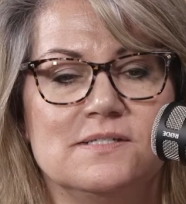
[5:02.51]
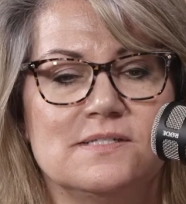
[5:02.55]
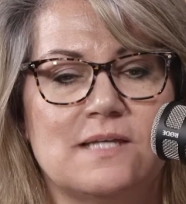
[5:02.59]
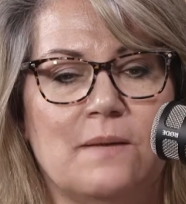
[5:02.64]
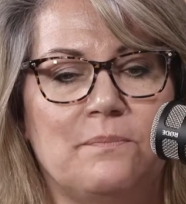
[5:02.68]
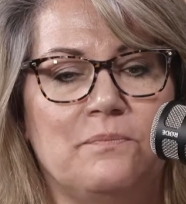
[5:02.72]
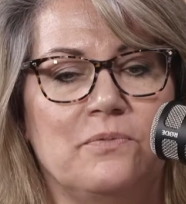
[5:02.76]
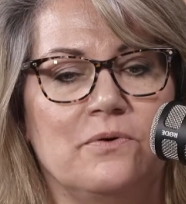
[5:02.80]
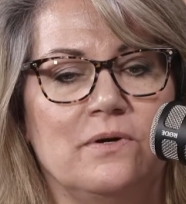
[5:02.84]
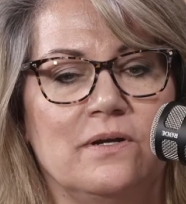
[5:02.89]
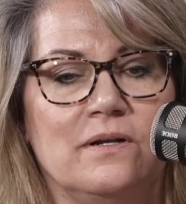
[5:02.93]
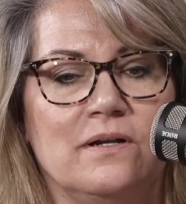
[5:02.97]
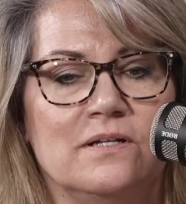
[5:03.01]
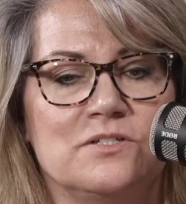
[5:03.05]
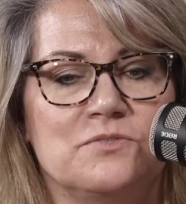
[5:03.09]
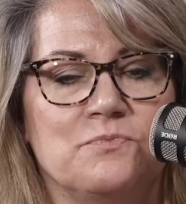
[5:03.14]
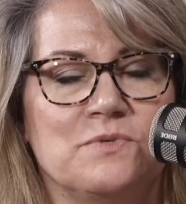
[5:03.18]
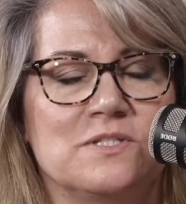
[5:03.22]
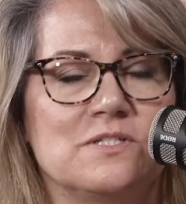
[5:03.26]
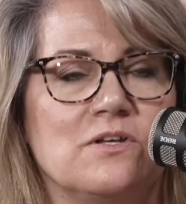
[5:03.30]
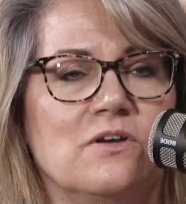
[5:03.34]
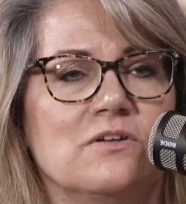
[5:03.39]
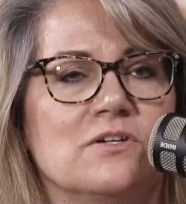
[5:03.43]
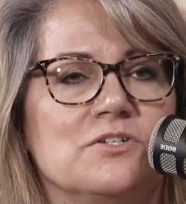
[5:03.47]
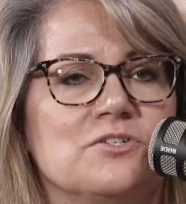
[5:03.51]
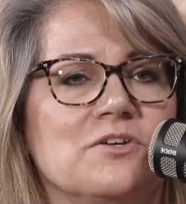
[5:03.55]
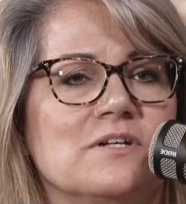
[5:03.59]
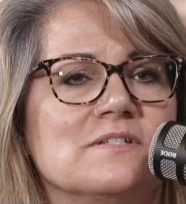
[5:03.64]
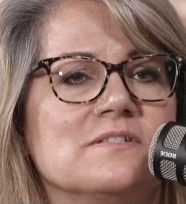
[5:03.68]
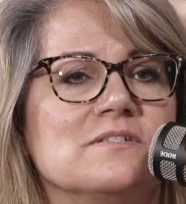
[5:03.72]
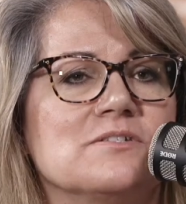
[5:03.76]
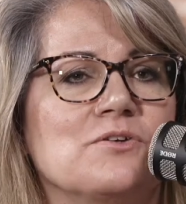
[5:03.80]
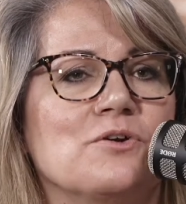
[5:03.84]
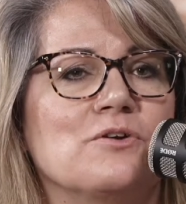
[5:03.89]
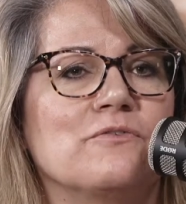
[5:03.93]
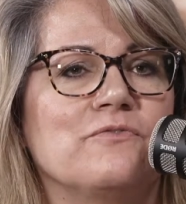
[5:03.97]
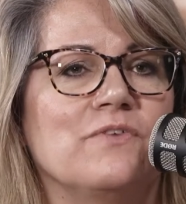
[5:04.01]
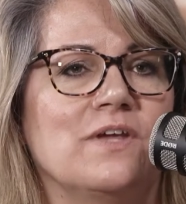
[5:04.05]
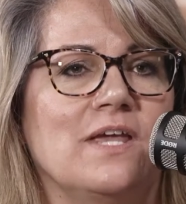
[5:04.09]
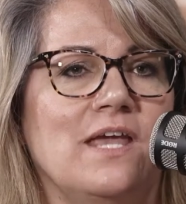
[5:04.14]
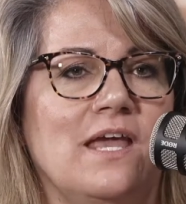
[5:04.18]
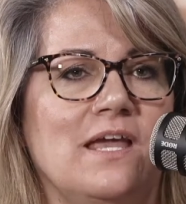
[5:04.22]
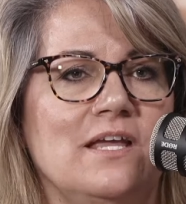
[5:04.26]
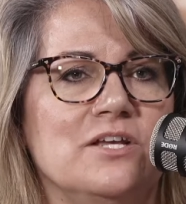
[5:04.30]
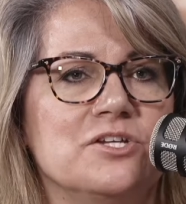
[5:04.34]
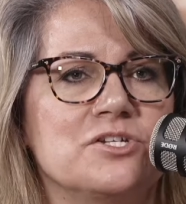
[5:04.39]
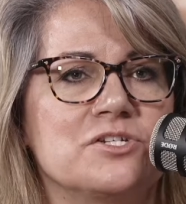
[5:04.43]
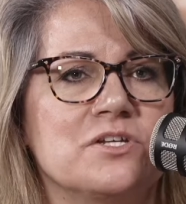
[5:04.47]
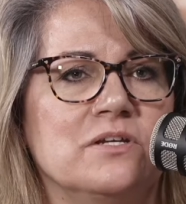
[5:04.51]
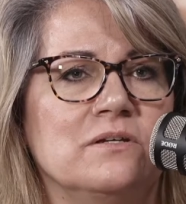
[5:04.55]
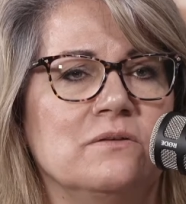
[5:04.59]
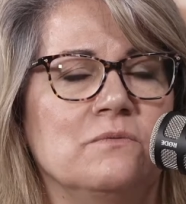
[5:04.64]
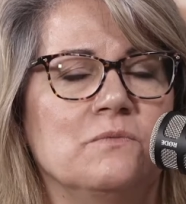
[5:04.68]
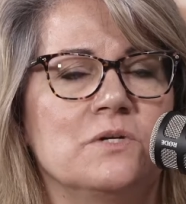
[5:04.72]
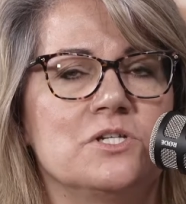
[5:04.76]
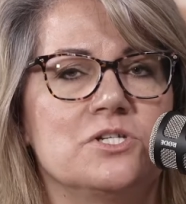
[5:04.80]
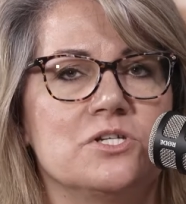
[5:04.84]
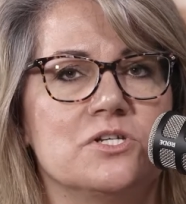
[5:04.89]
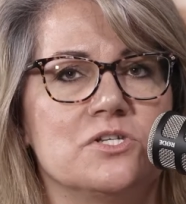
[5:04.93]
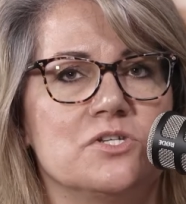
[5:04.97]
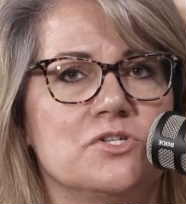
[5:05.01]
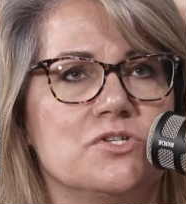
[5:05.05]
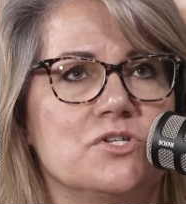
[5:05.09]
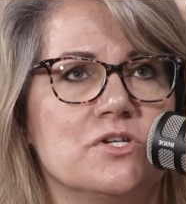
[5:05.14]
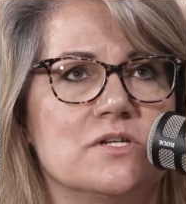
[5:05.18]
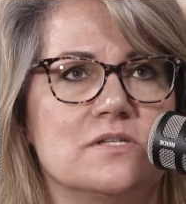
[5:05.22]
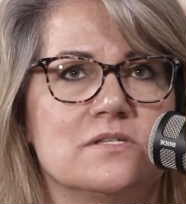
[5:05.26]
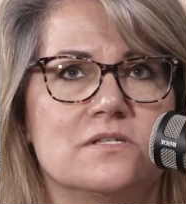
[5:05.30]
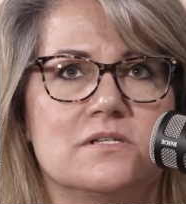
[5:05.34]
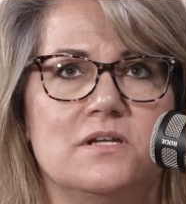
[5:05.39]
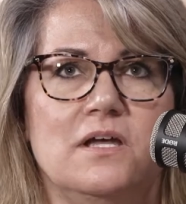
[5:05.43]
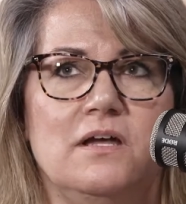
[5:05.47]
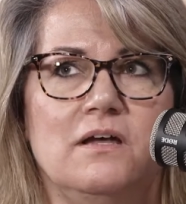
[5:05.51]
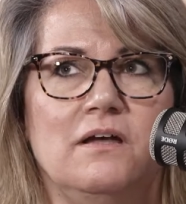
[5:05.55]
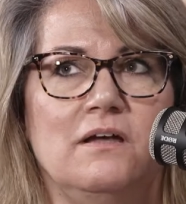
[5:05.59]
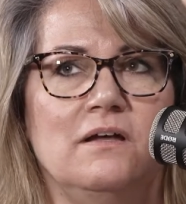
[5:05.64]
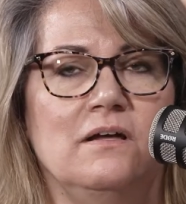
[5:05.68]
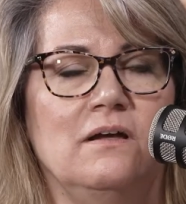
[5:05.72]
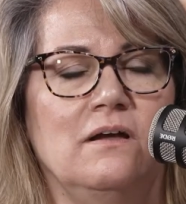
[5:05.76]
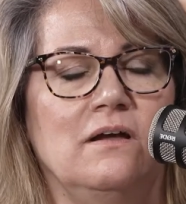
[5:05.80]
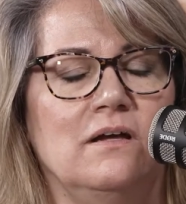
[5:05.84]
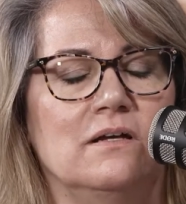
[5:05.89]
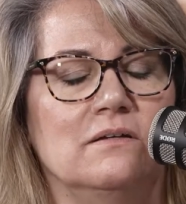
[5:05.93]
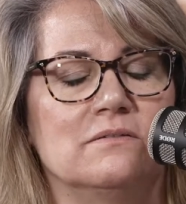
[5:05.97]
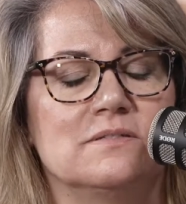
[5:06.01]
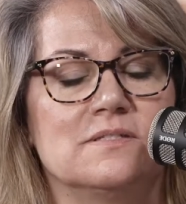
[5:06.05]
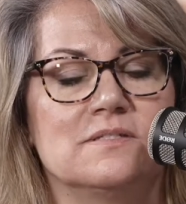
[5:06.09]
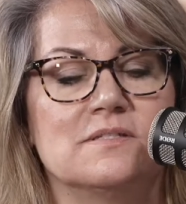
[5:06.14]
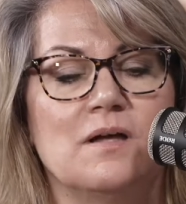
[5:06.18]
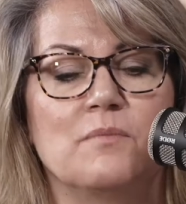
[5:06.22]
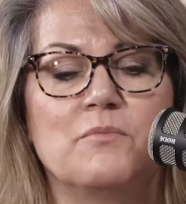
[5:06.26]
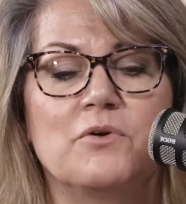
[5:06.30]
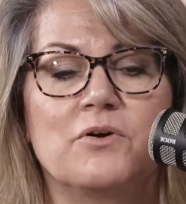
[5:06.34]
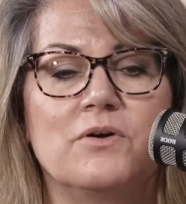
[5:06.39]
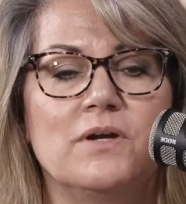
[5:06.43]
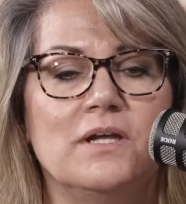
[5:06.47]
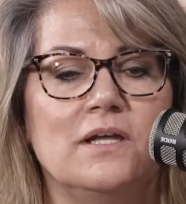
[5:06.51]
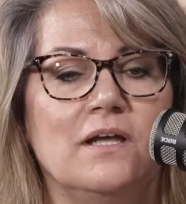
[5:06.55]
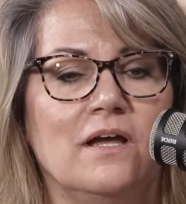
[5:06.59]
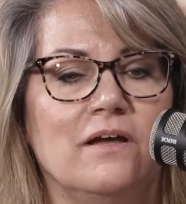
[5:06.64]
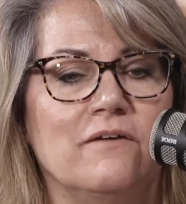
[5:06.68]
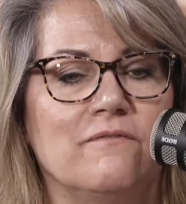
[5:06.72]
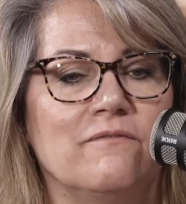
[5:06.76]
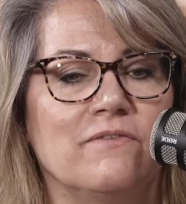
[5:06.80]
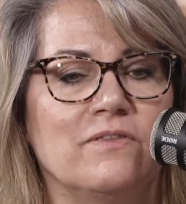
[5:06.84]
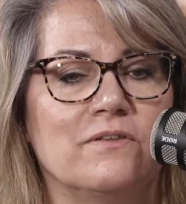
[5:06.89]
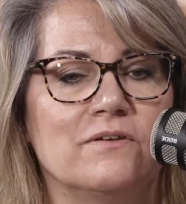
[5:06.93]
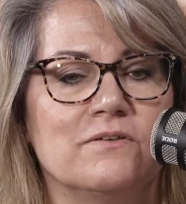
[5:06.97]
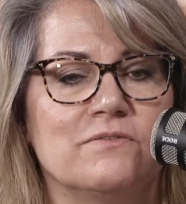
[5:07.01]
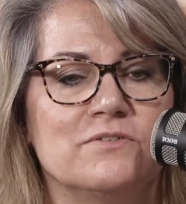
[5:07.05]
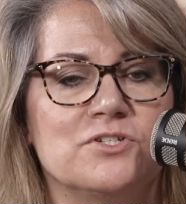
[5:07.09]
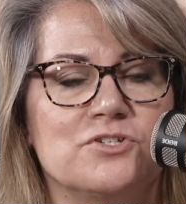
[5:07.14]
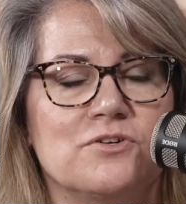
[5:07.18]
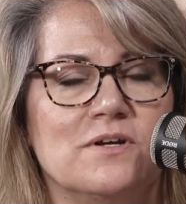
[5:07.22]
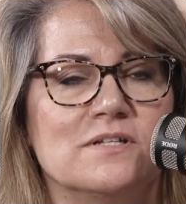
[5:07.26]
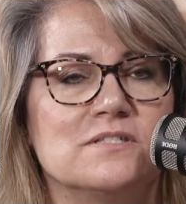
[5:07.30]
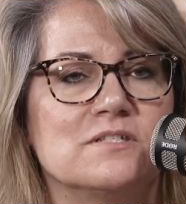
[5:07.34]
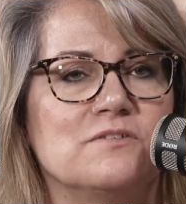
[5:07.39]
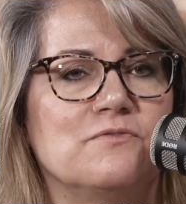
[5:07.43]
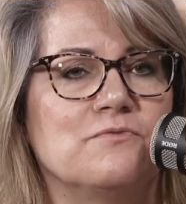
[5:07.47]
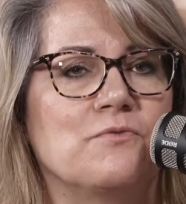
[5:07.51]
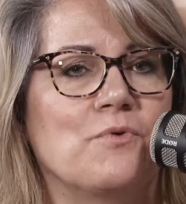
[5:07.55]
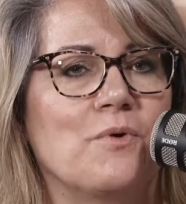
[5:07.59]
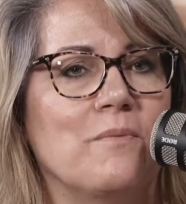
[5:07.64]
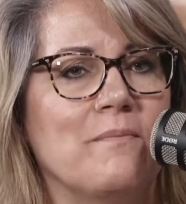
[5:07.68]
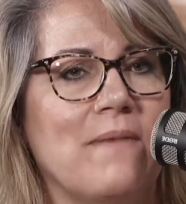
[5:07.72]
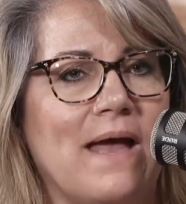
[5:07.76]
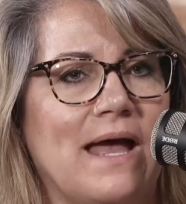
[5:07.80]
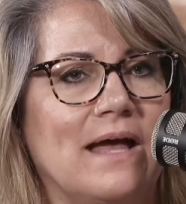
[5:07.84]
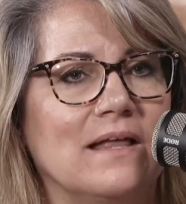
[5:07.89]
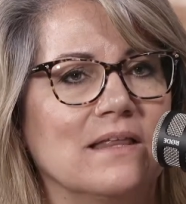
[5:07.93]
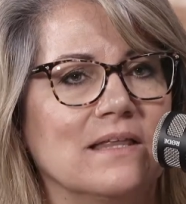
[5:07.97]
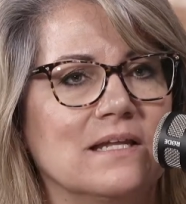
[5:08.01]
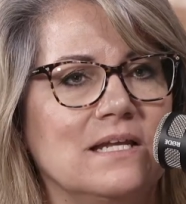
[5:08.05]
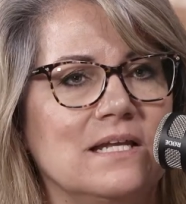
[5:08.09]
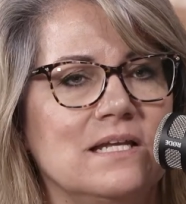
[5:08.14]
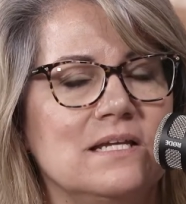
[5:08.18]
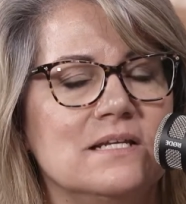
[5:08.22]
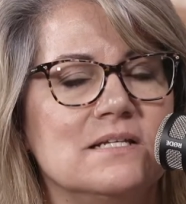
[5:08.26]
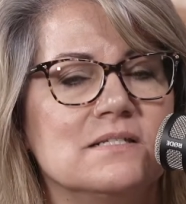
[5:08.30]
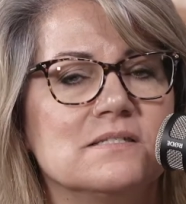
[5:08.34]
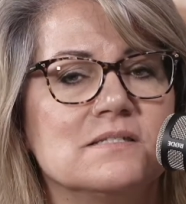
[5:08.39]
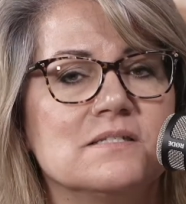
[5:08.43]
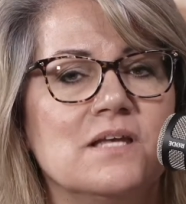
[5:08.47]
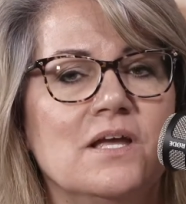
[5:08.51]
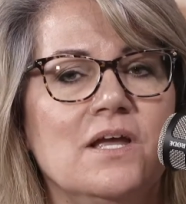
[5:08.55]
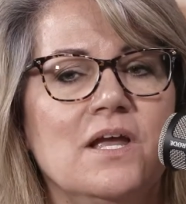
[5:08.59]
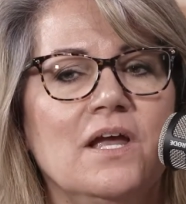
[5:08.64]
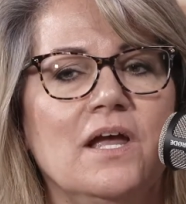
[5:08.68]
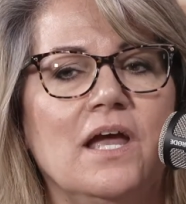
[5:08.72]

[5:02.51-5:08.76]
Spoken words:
separate, what's called a trust certification, which is just a summary of the trust formalities.